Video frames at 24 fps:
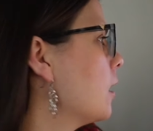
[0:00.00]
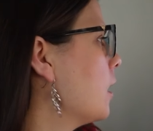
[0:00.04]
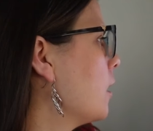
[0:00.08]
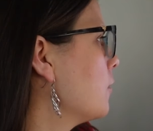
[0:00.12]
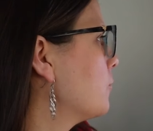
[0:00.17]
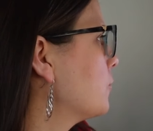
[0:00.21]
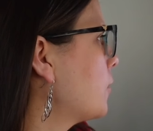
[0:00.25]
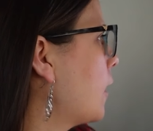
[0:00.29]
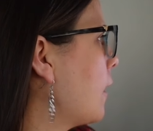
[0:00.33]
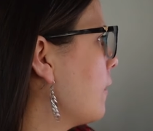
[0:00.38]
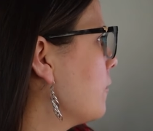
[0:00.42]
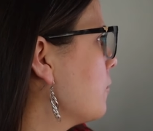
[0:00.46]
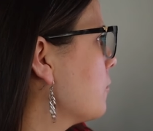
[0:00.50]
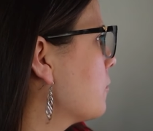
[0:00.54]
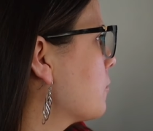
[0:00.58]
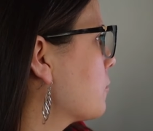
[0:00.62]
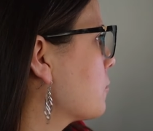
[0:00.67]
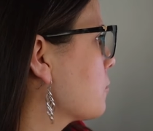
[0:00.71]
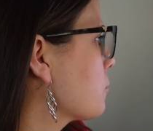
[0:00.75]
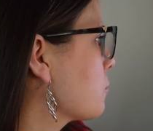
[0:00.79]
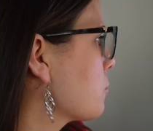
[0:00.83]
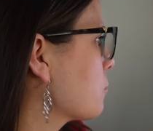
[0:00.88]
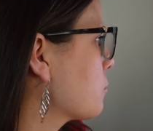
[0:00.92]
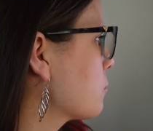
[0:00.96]
I've gotten
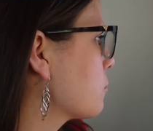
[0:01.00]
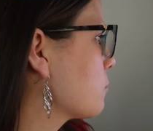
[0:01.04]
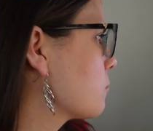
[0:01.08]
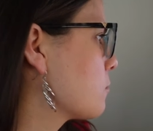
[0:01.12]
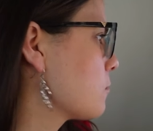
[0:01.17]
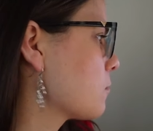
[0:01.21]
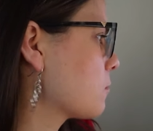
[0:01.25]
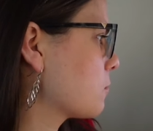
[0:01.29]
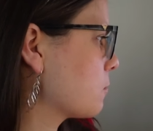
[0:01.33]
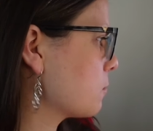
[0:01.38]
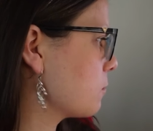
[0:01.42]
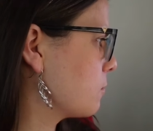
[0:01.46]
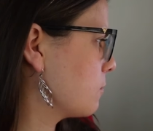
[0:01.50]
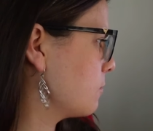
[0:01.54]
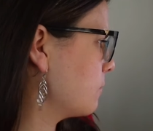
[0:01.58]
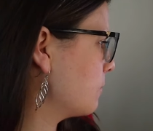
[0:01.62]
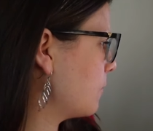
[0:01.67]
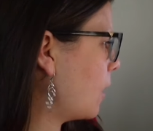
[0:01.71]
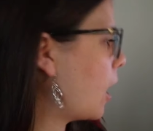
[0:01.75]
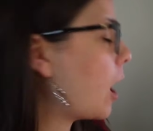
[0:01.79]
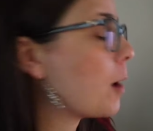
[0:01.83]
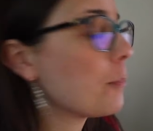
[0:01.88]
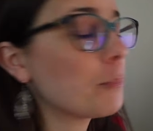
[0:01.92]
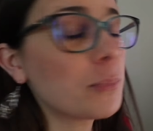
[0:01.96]

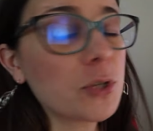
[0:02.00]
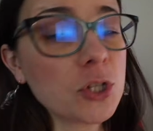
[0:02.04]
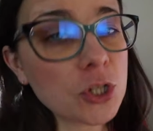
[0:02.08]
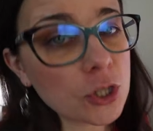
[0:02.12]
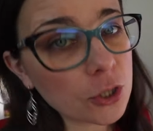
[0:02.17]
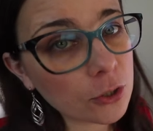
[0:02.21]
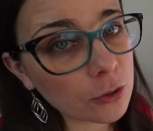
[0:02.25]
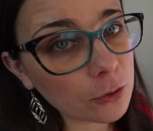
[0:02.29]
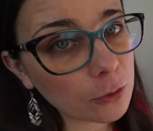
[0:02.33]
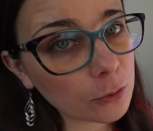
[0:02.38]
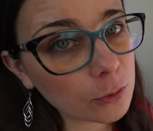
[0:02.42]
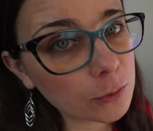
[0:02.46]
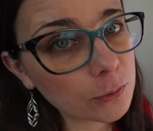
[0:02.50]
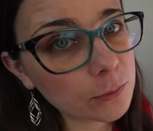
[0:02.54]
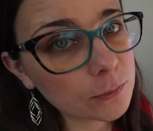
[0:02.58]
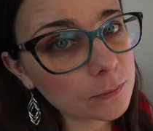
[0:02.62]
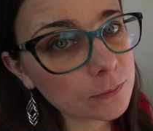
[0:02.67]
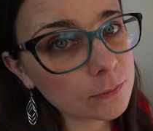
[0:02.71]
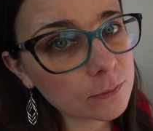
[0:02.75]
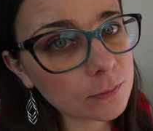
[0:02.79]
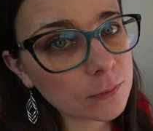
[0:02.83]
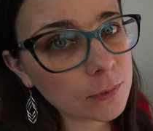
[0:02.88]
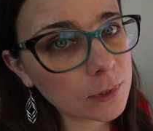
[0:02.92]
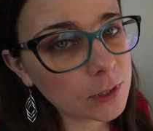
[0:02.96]
up to,
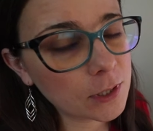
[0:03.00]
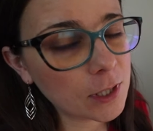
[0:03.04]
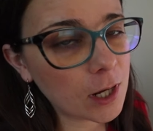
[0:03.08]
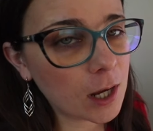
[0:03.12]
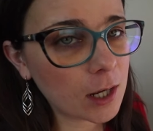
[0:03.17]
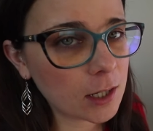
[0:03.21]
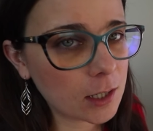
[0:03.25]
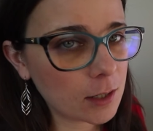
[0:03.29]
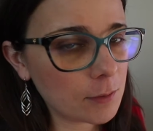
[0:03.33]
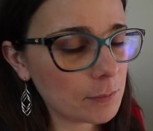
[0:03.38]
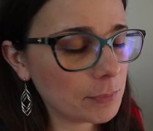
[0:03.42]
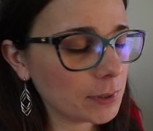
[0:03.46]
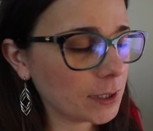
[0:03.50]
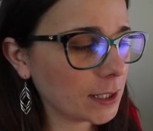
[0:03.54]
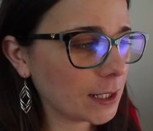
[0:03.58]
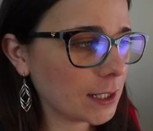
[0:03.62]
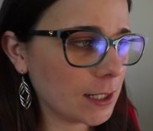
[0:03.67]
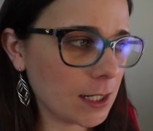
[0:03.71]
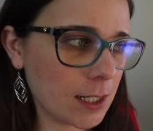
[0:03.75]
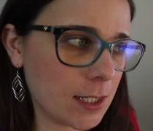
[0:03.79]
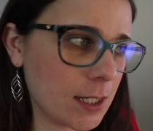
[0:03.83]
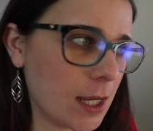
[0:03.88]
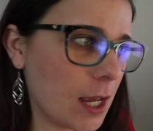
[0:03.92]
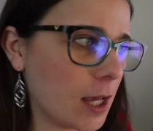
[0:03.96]
not
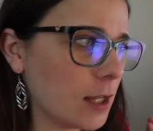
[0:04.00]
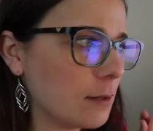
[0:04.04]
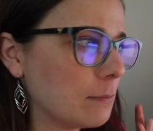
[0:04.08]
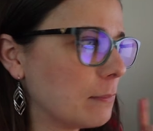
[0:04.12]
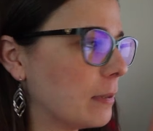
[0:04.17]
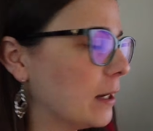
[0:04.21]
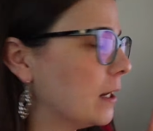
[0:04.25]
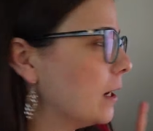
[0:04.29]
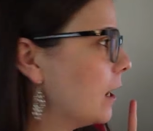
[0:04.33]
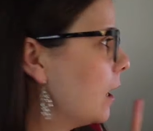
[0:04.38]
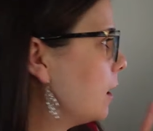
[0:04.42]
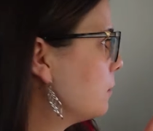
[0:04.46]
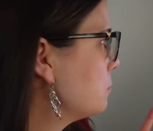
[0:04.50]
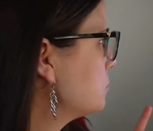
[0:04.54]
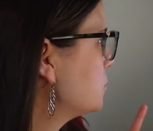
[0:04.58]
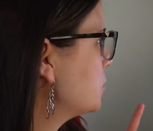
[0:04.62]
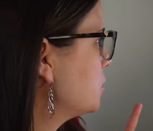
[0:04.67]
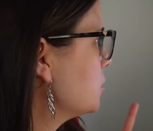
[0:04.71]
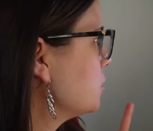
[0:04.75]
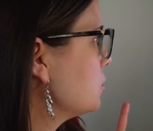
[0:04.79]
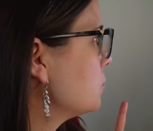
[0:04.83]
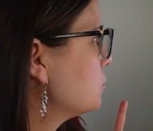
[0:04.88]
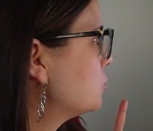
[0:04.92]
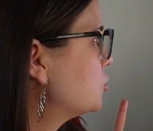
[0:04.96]
completed yet, but up
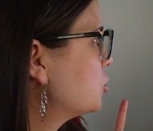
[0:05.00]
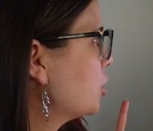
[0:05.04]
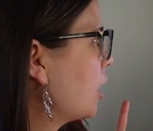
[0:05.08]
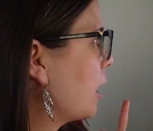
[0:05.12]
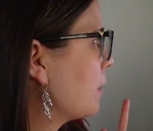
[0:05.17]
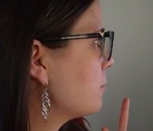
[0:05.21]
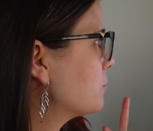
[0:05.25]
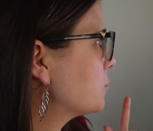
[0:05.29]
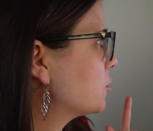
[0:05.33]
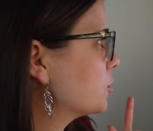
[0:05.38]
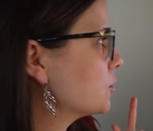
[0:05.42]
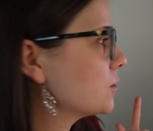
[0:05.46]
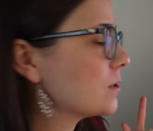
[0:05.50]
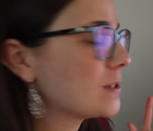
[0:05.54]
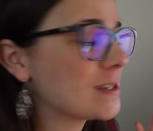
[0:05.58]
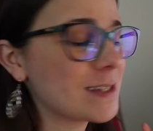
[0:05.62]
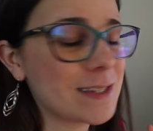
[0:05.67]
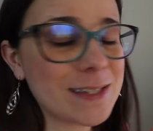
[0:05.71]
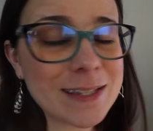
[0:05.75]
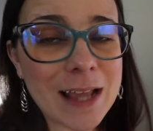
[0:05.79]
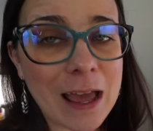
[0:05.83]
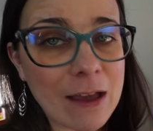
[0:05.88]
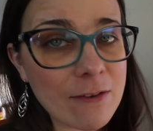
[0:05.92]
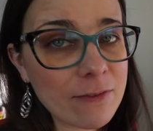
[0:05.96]
to chapter
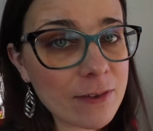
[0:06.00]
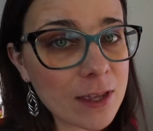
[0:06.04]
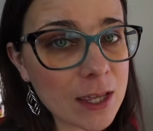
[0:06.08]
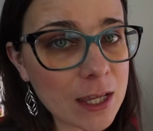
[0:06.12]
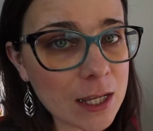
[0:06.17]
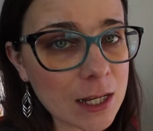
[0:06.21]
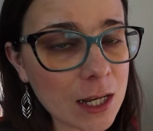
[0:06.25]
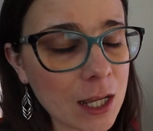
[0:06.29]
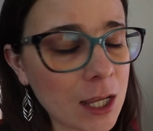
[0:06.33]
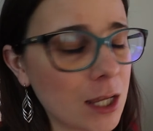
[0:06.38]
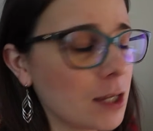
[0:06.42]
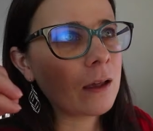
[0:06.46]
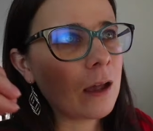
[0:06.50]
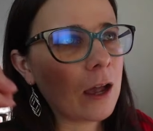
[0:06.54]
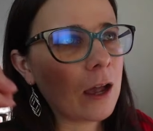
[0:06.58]
7.